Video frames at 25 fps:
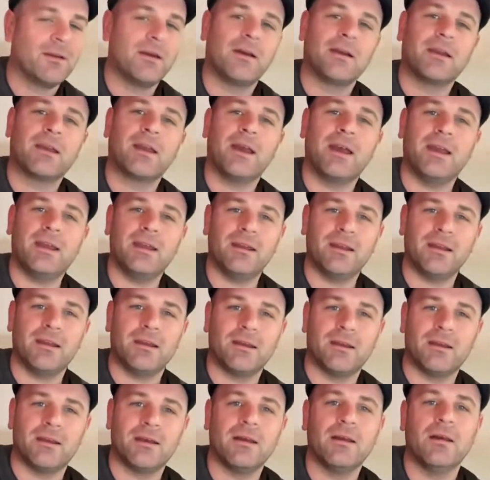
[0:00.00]
Okay.
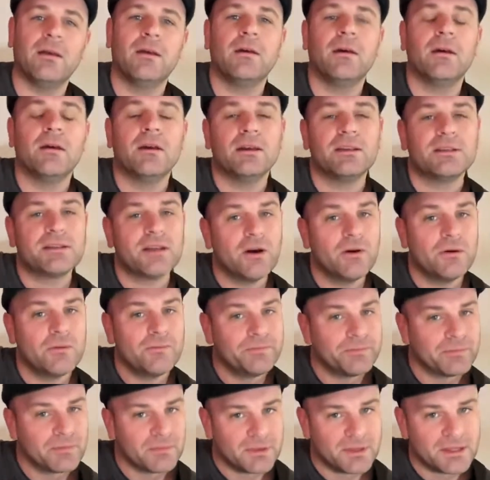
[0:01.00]
So
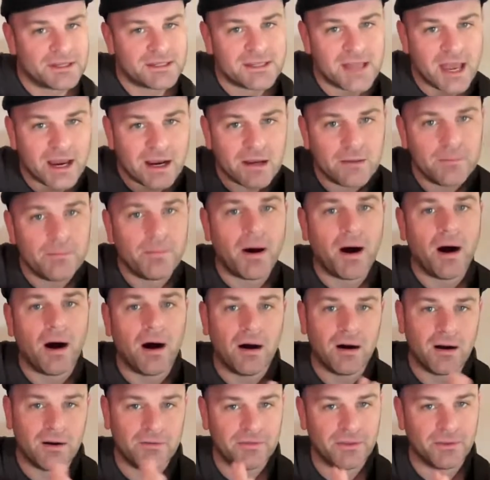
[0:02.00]
the second
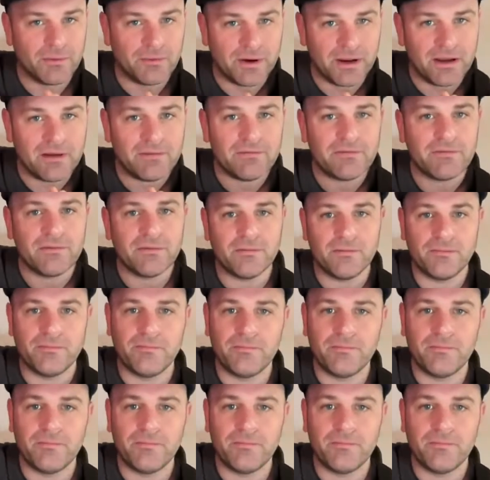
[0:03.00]
part of the riff,